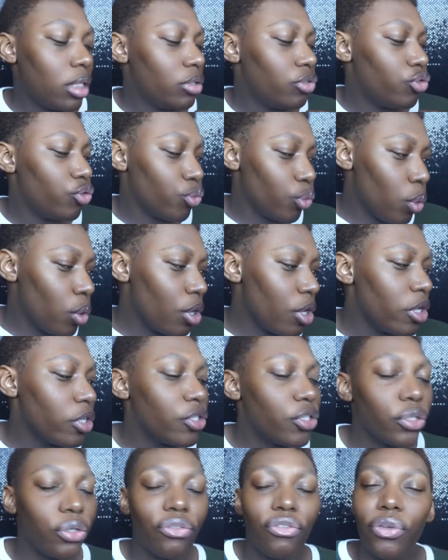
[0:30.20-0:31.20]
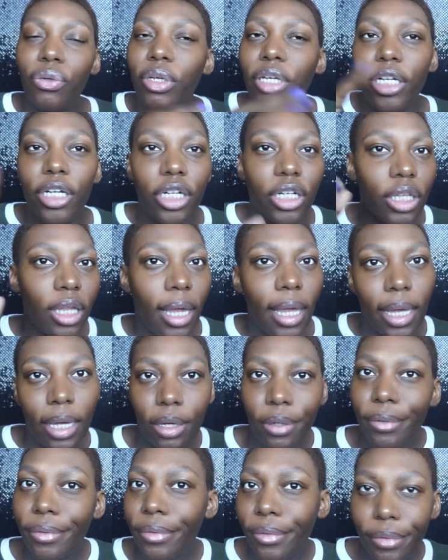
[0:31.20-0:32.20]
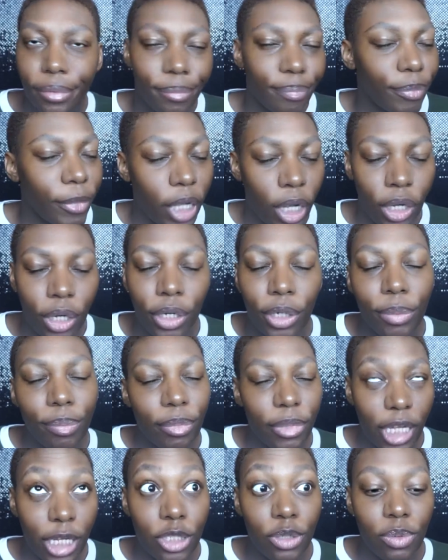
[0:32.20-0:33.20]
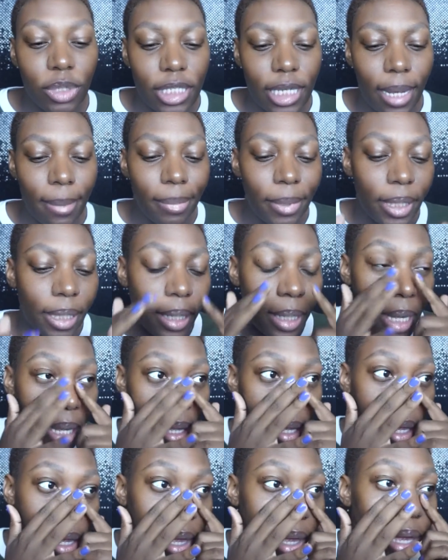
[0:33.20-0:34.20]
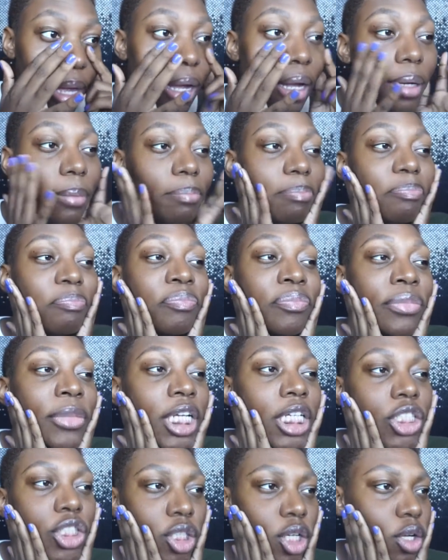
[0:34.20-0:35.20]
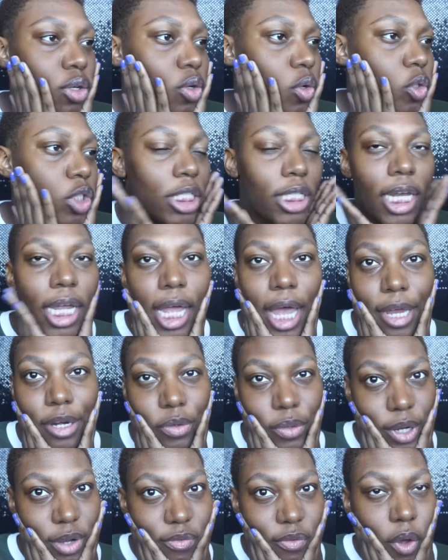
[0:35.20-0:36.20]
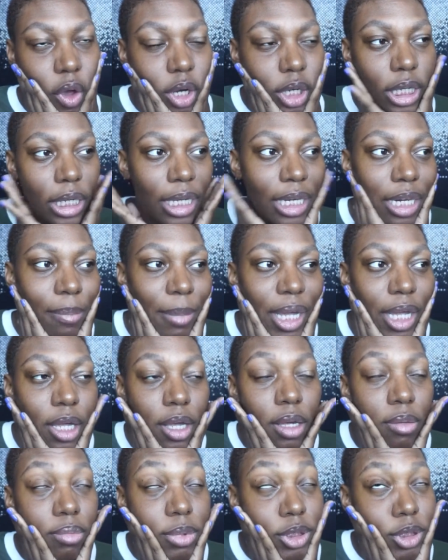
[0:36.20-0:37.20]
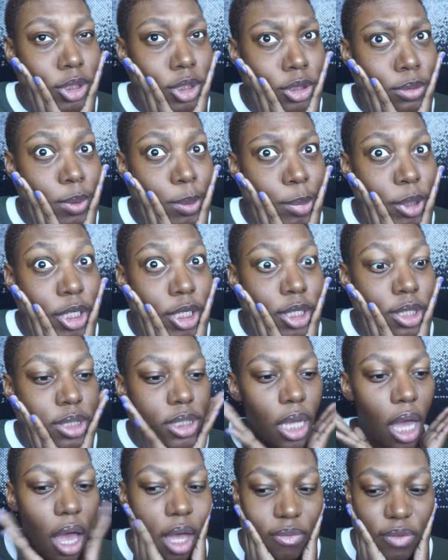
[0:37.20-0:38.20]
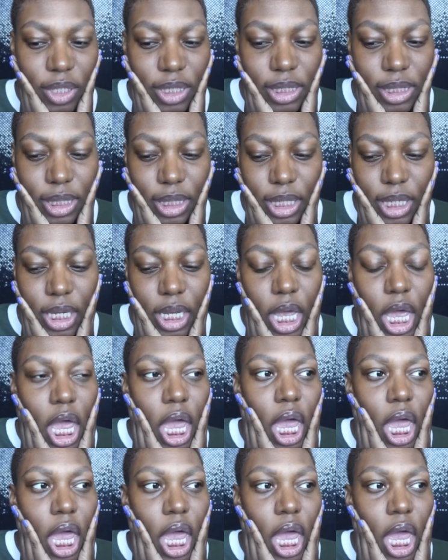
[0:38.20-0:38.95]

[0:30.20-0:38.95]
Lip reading: drawer, so if you hear like her, that's what's happening. So today I don't have on any makeup besides my brows, obviously,